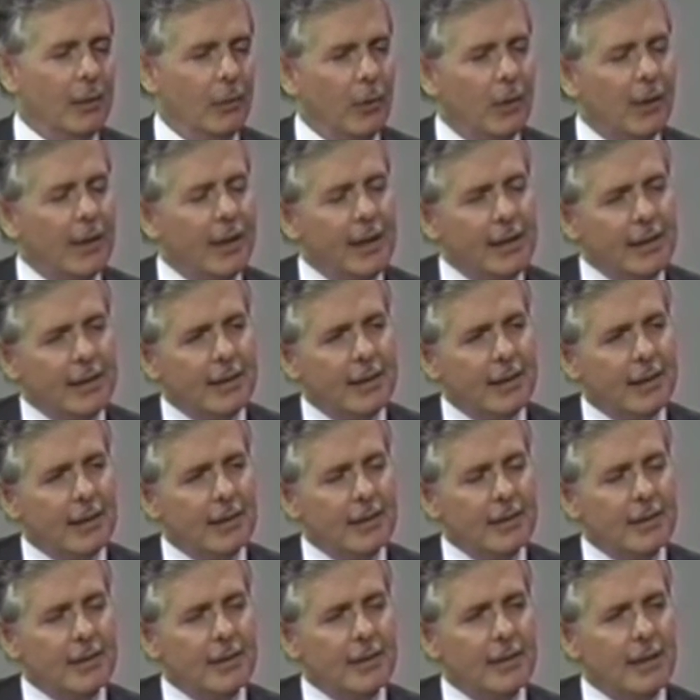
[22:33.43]
What kind of
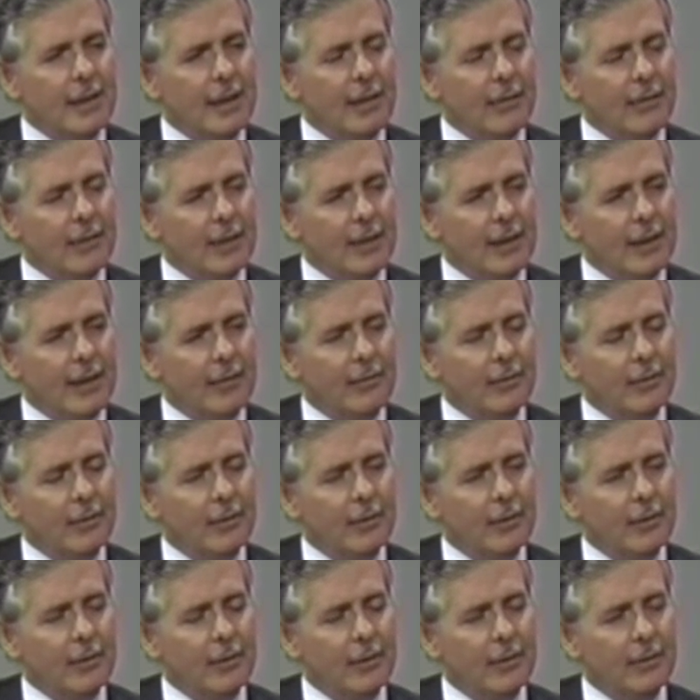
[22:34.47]
deadlines do you have in the
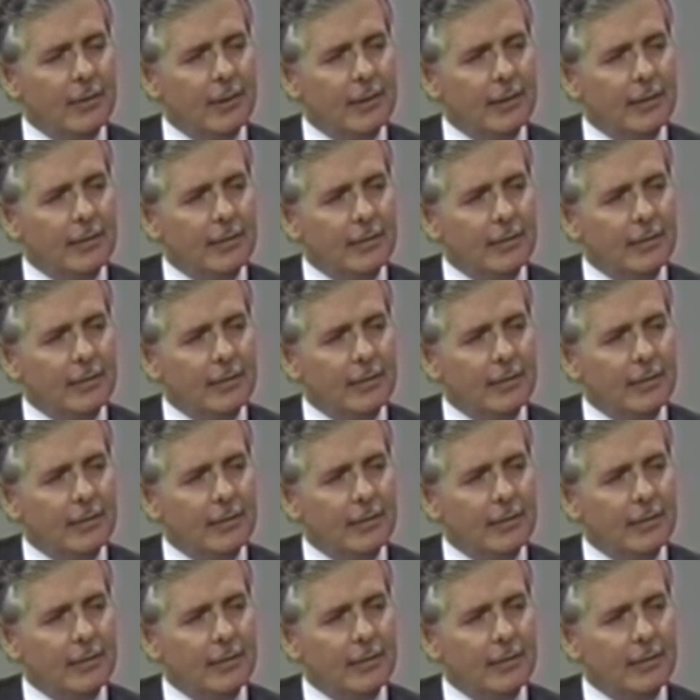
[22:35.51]
afternoon or evening